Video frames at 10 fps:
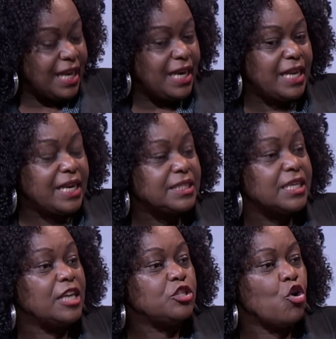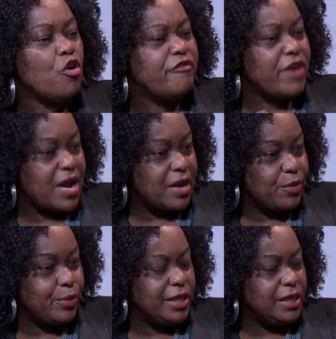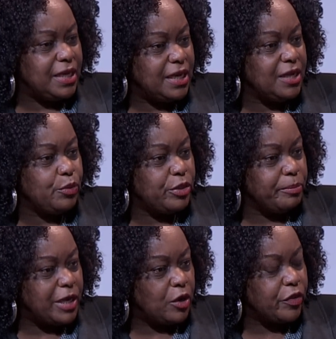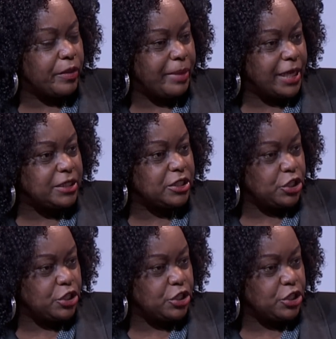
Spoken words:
let us get over with the dealing with below the belt